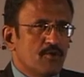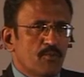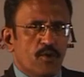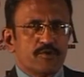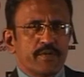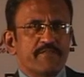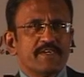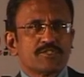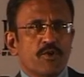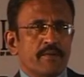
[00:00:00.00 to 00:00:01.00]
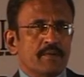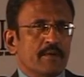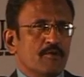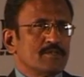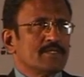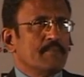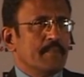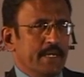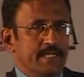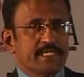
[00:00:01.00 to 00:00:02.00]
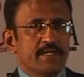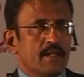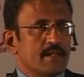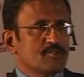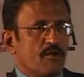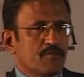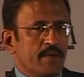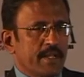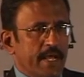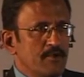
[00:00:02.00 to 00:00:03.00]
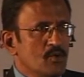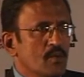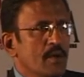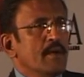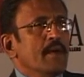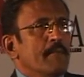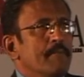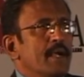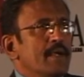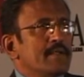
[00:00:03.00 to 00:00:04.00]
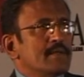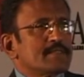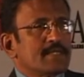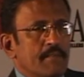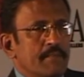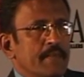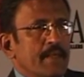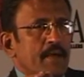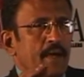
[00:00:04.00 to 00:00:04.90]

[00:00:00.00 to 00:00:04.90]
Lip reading: we don't want to invest on, you know, some additional software. Can you build some